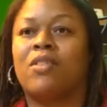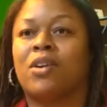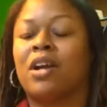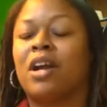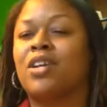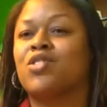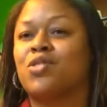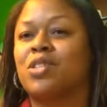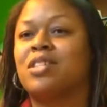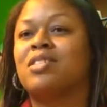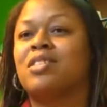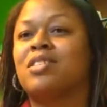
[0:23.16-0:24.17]
other
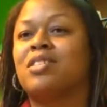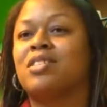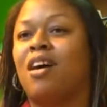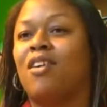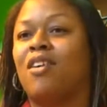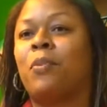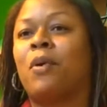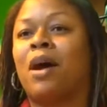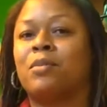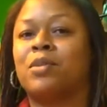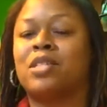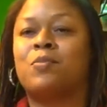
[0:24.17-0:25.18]
countries to solve the
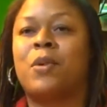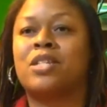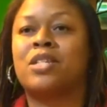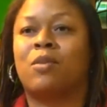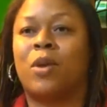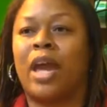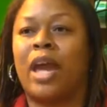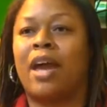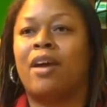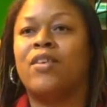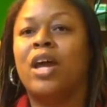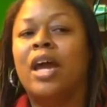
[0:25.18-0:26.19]
problems, especially we
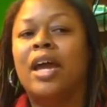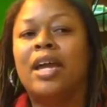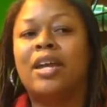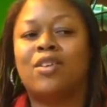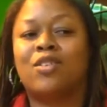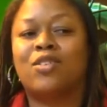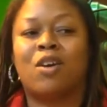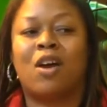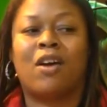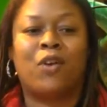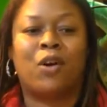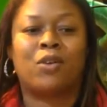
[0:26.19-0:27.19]
have here. So
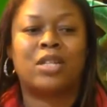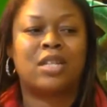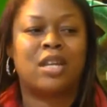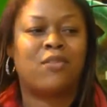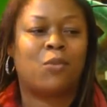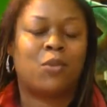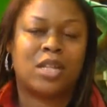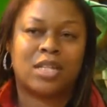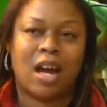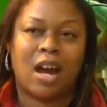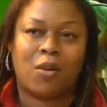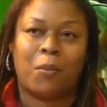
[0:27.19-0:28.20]
our focus, even with
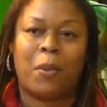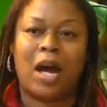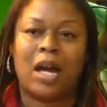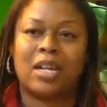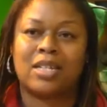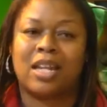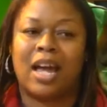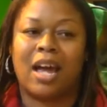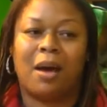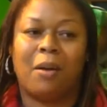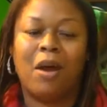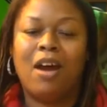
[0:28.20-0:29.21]
this aquaponics
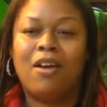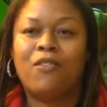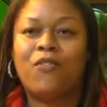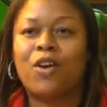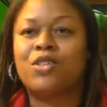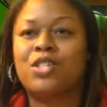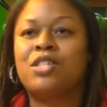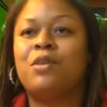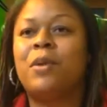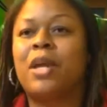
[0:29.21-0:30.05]
lab, first to